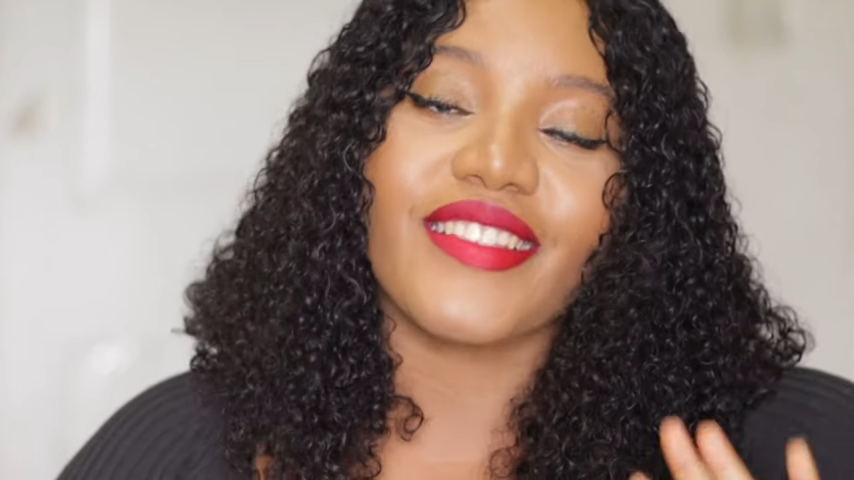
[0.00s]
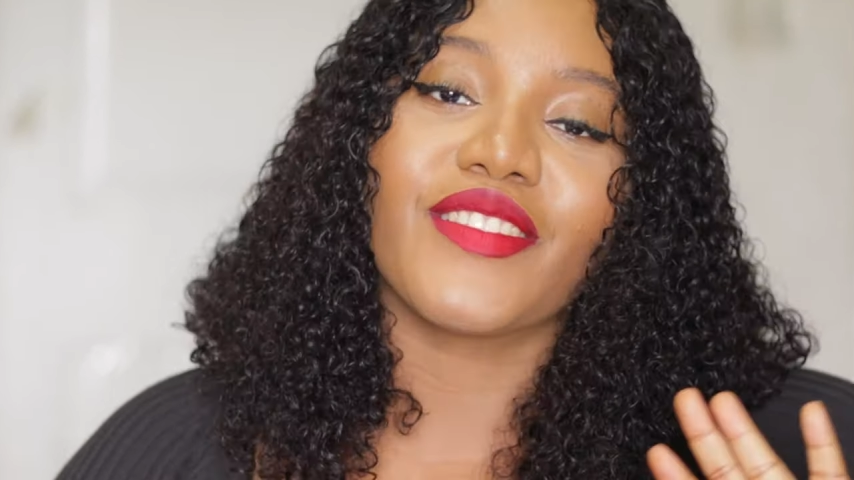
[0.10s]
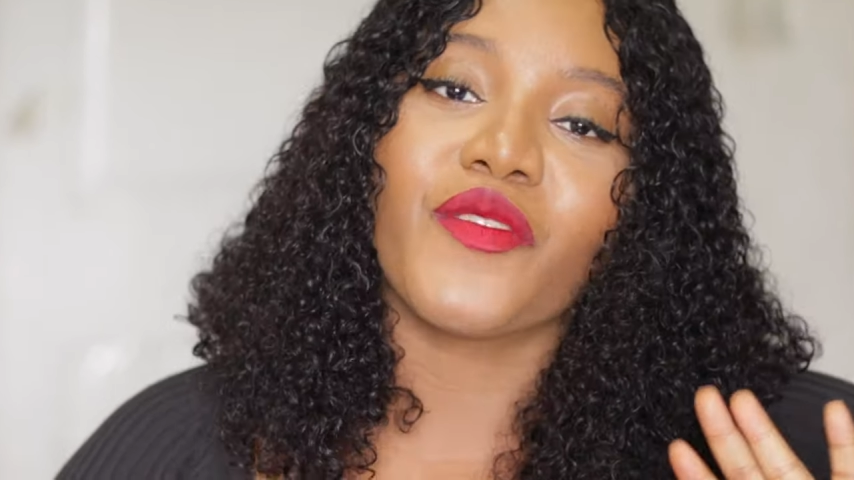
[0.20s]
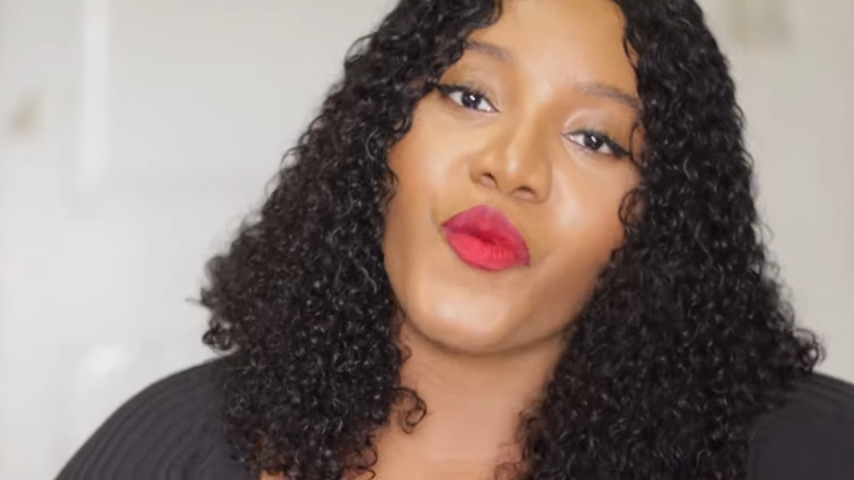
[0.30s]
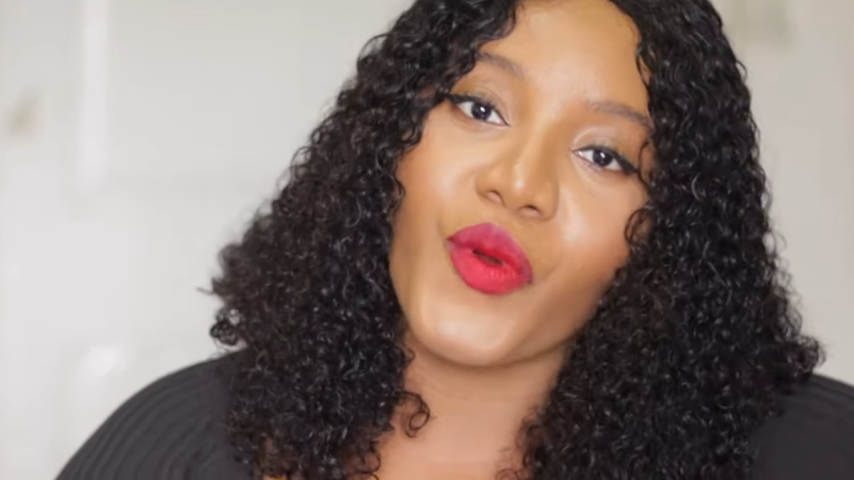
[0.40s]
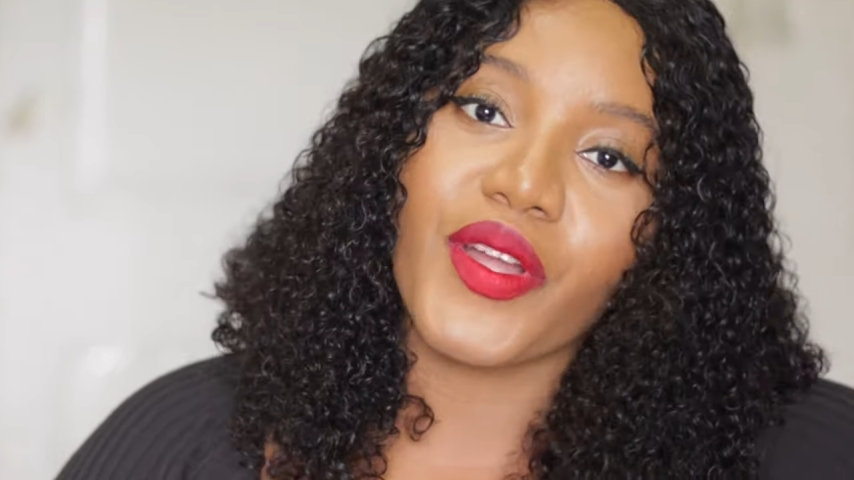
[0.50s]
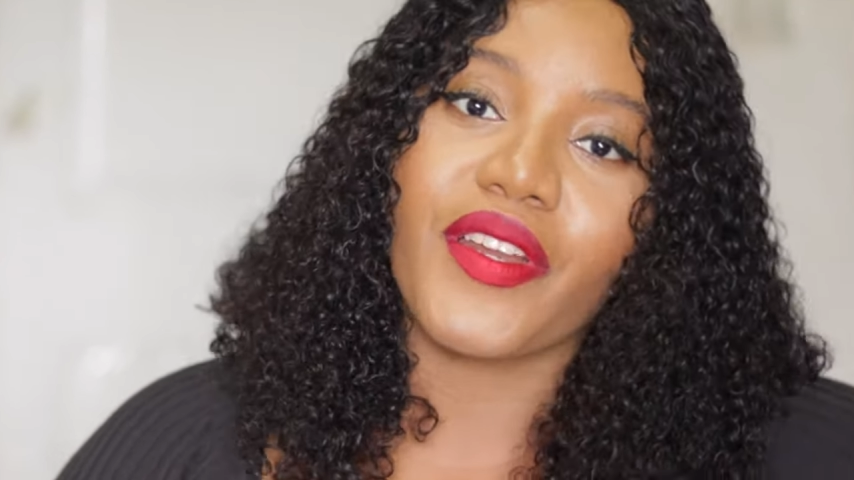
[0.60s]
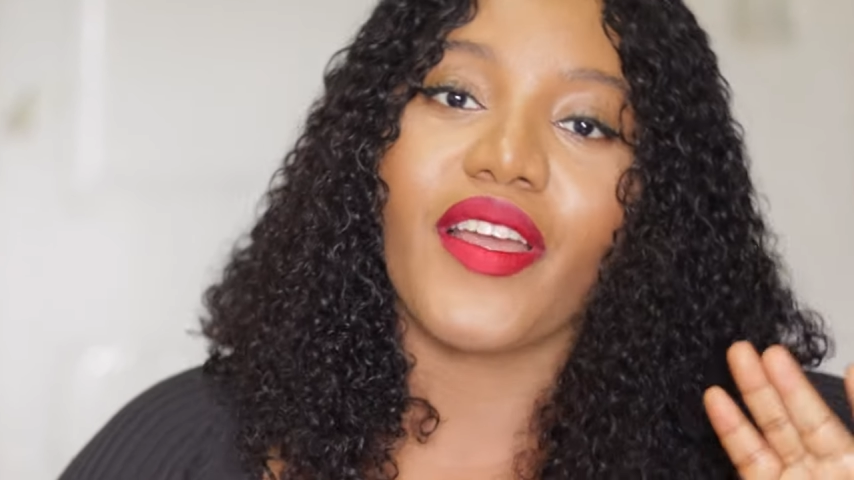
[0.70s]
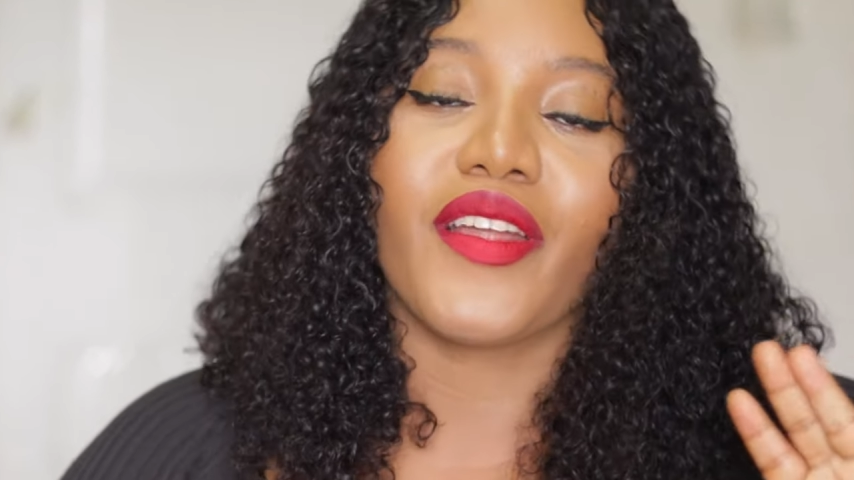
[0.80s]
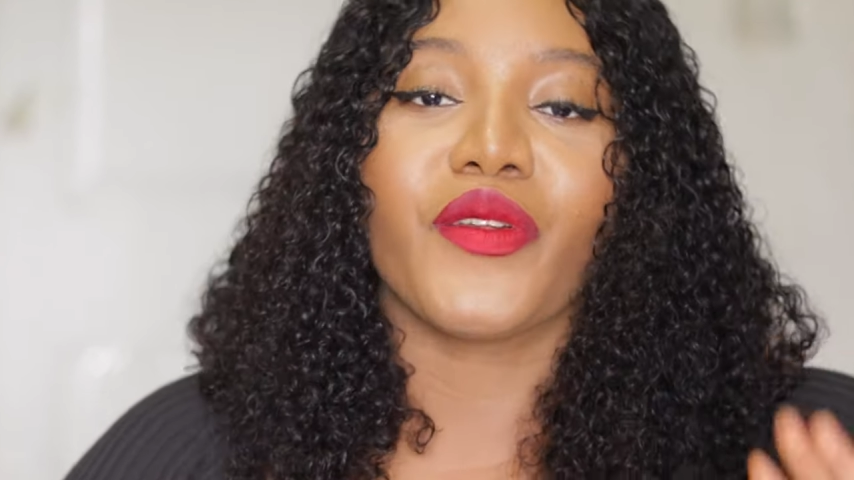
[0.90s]
is the
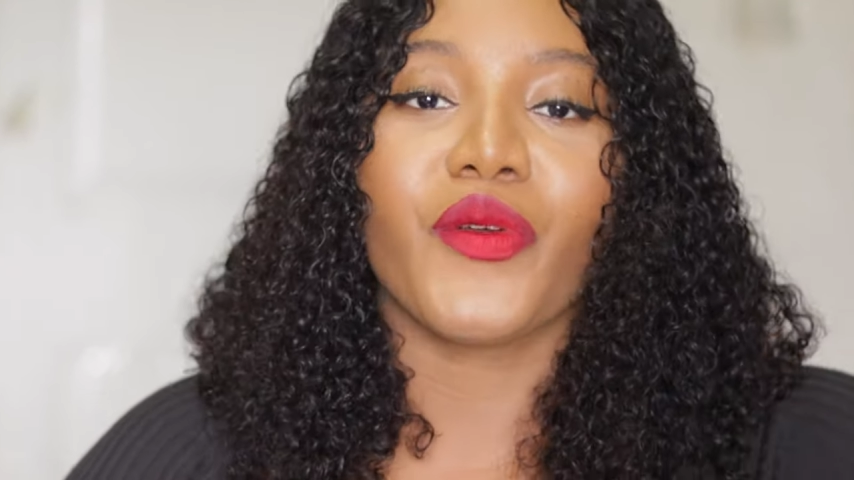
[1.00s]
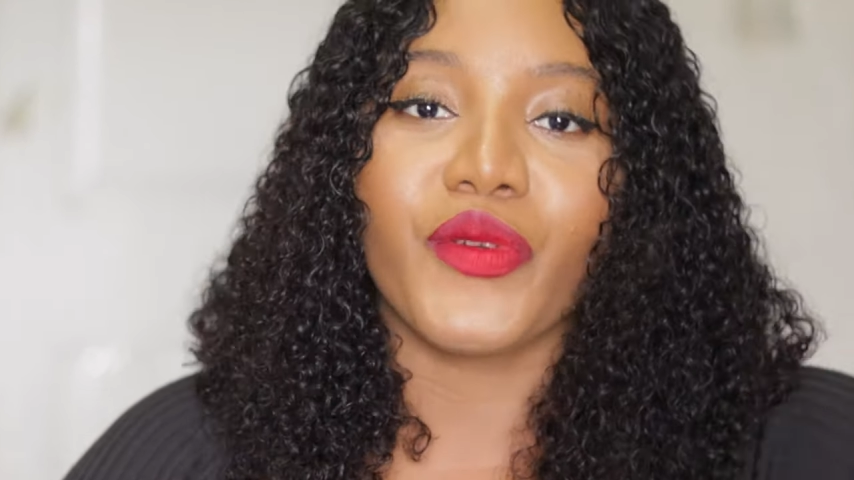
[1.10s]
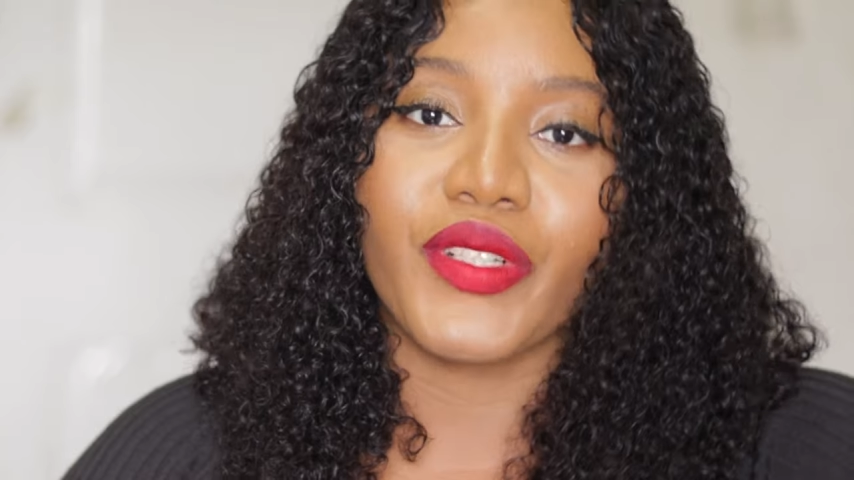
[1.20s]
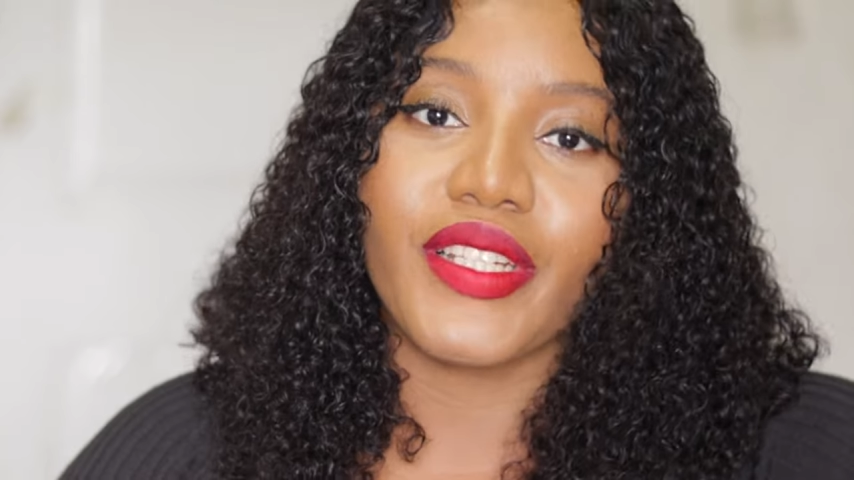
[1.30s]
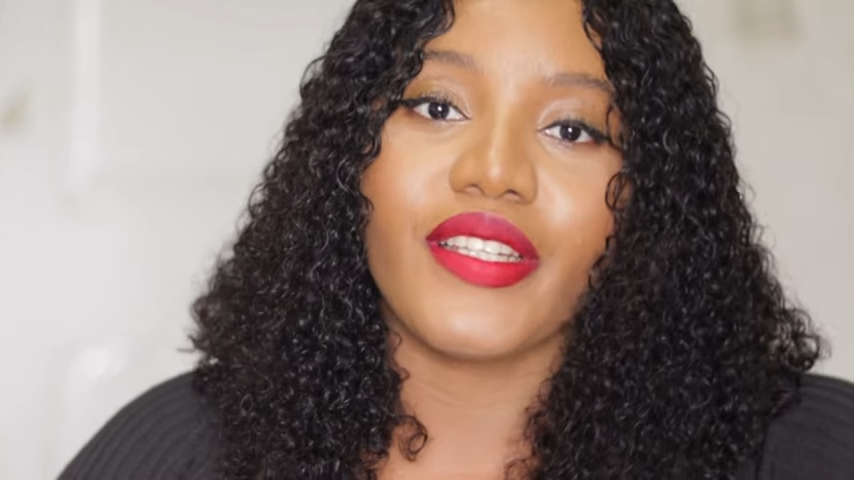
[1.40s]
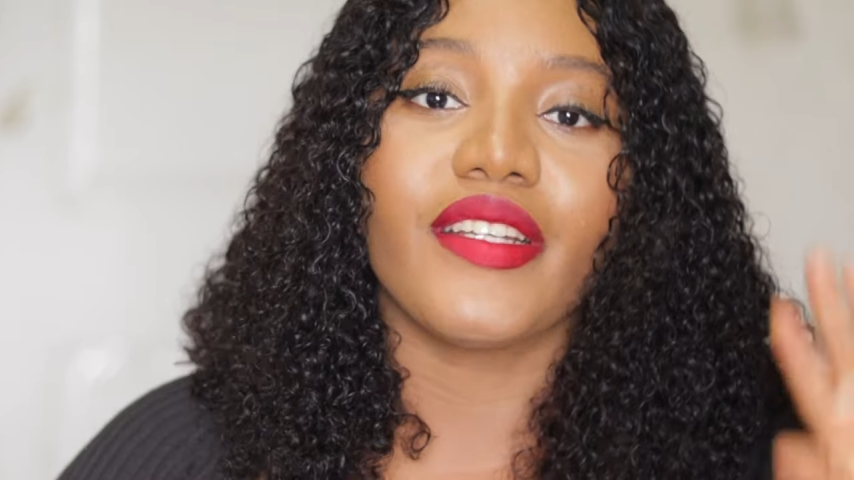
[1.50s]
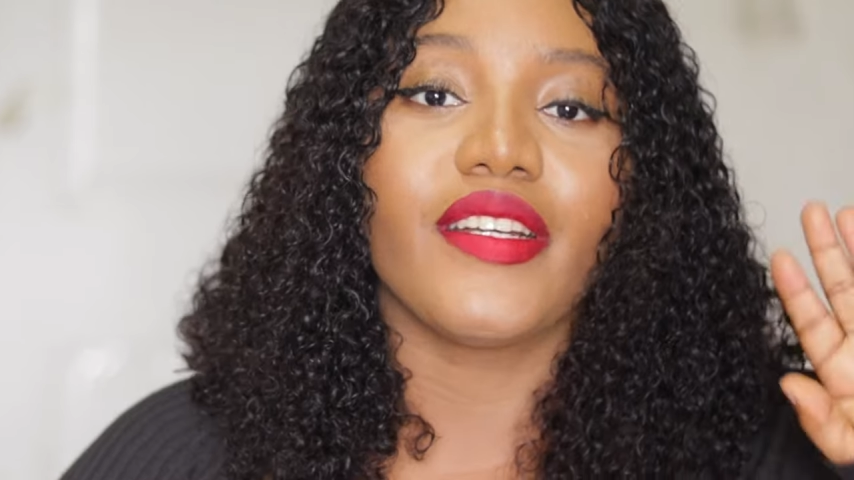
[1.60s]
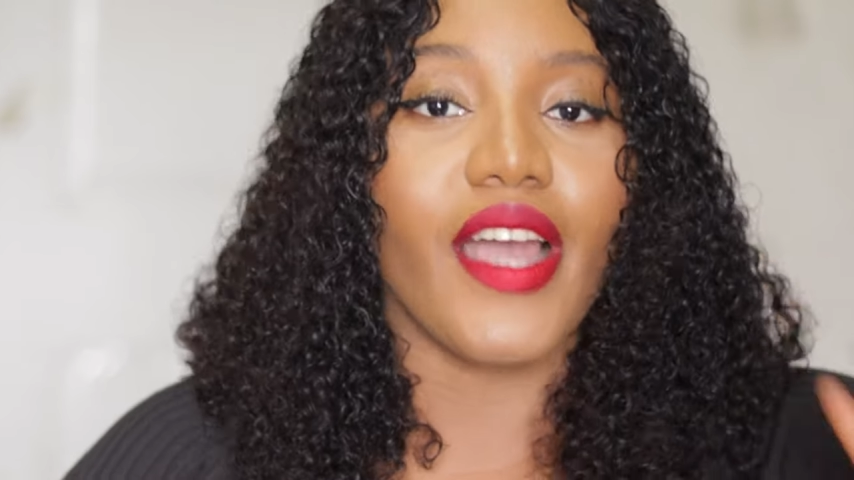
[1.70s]
one and only